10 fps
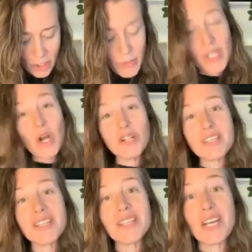called
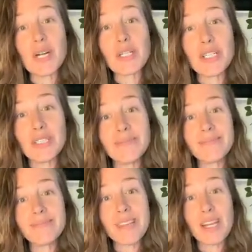hysterical
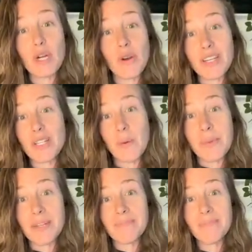and a crazy
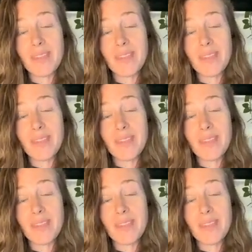woman.